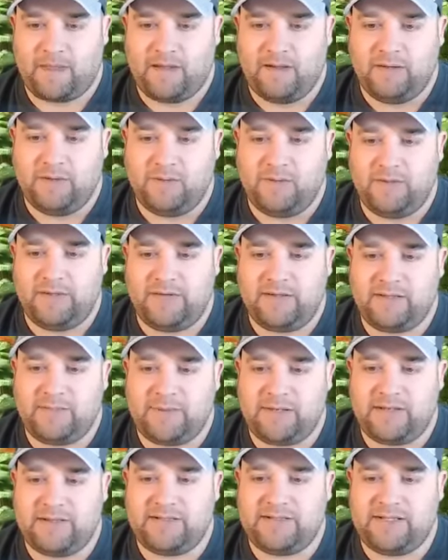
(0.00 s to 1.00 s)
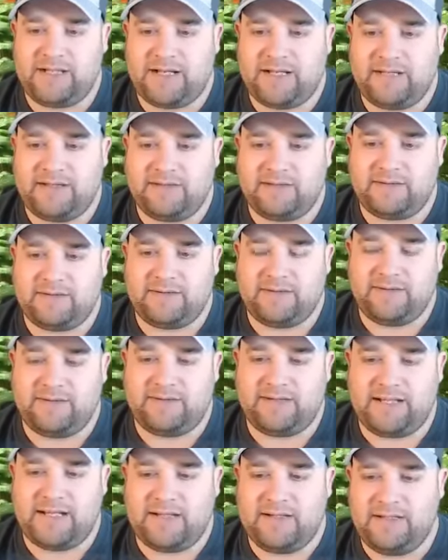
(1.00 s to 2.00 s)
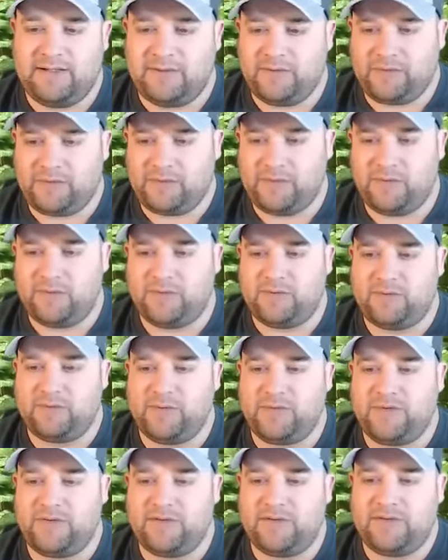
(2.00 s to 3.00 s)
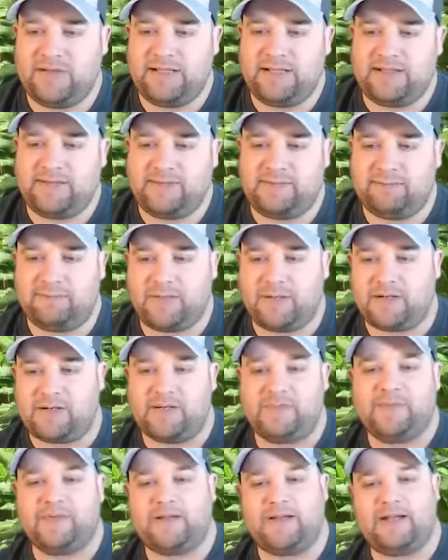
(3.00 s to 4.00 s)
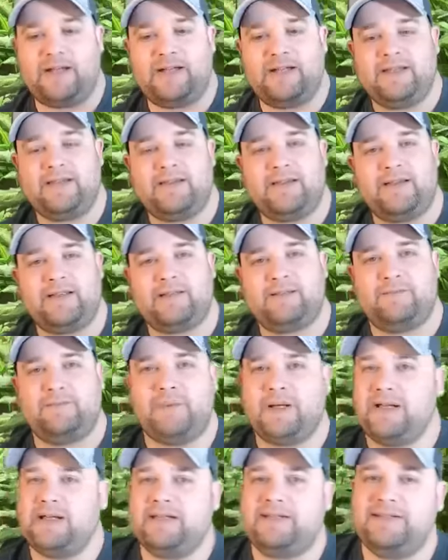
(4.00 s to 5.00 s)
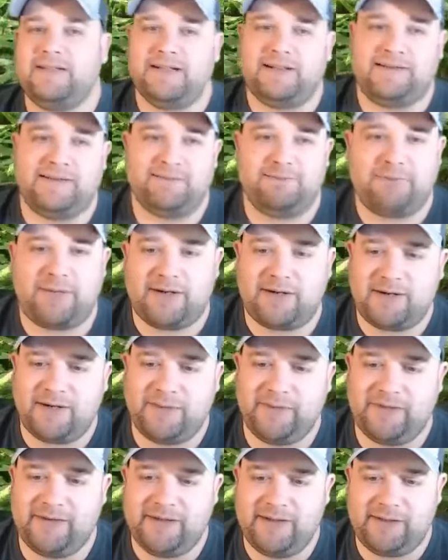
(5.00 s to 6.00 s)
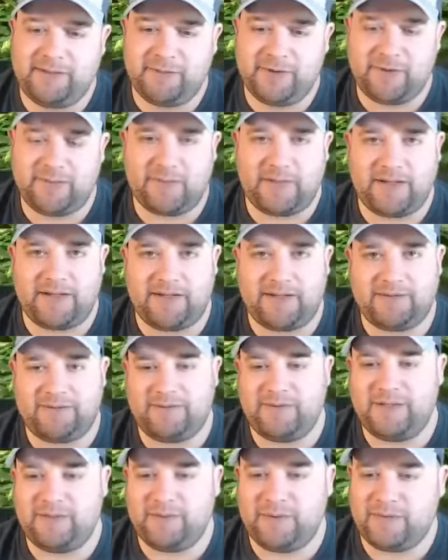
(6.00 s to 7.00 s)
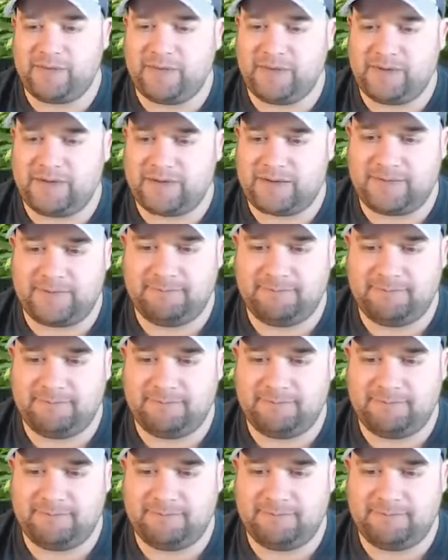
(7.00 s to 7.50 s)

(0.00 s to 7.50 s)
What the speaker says: What do you think about a giant Danio school with your Denison barbs? I like my Denison barbs in with my rainbow fish.